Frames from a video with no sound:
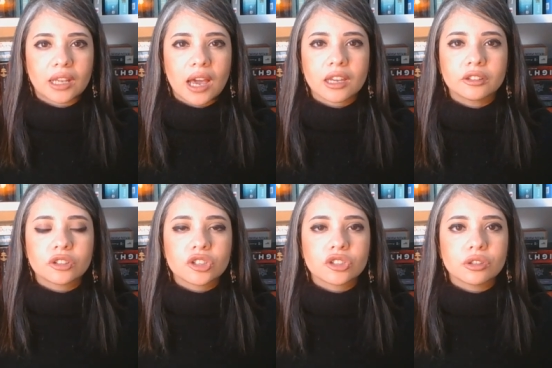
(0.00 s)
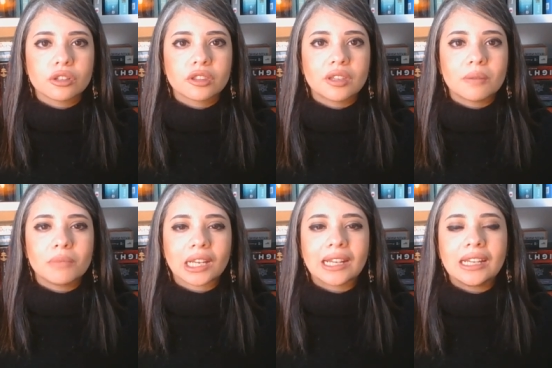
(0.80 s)
I understood the
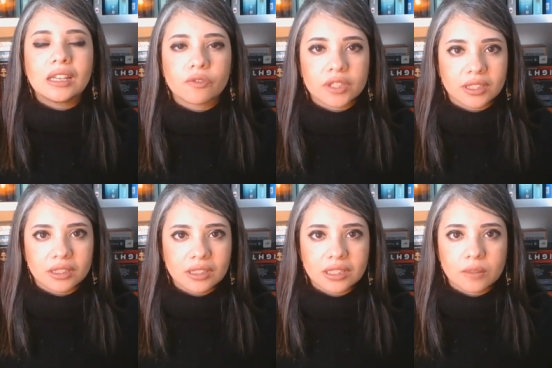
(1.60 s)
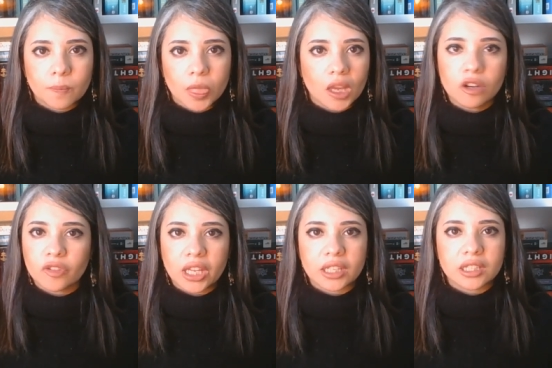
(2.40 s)
magnificence of
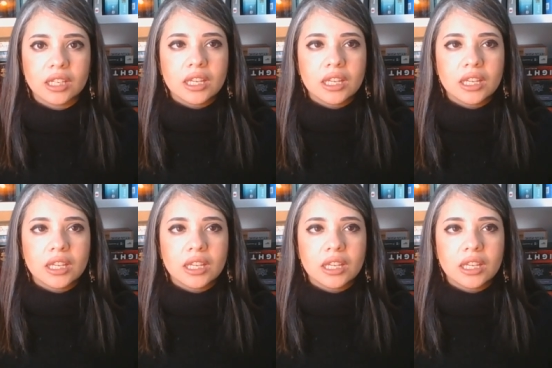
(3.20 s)
it.